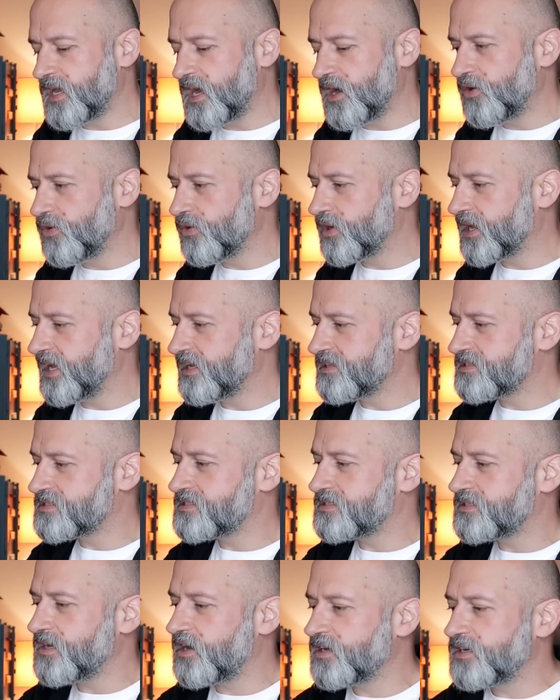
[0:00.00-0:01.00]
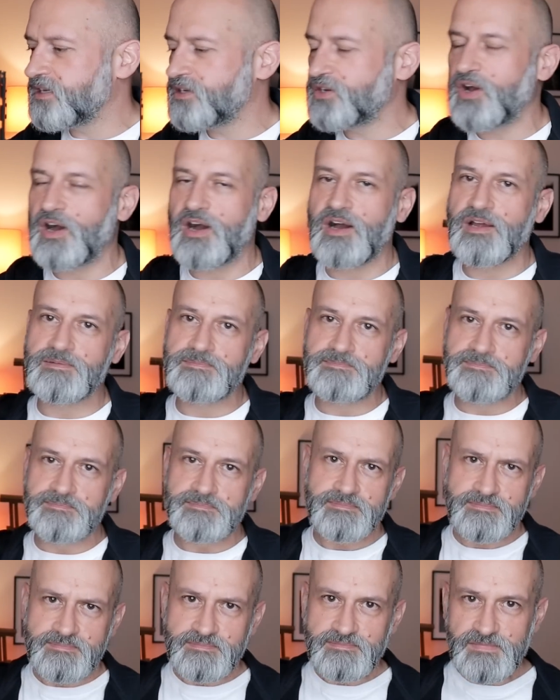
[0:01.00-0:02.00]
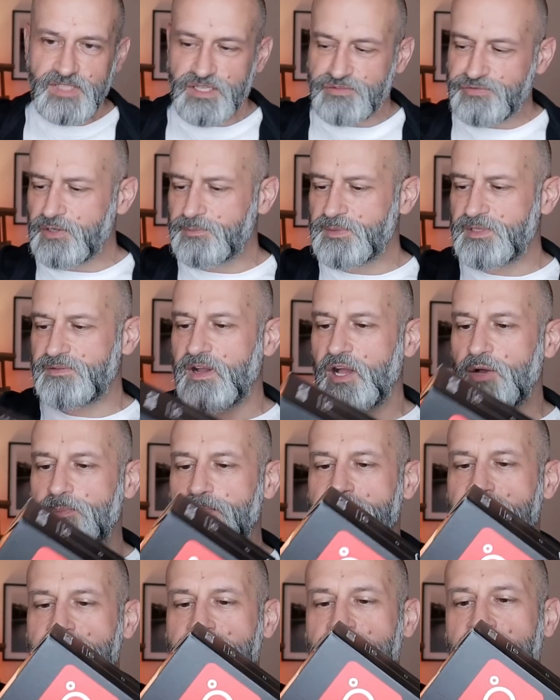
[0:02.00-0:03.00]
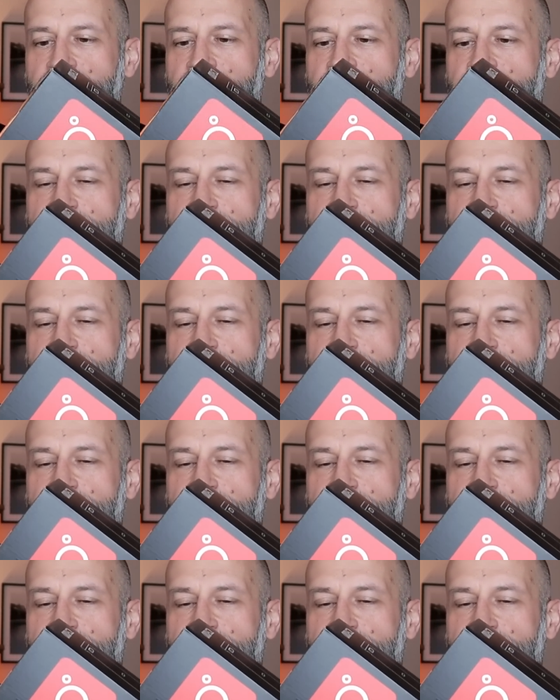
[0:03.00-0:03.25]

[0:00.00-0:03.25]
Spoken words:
now get started on film developing,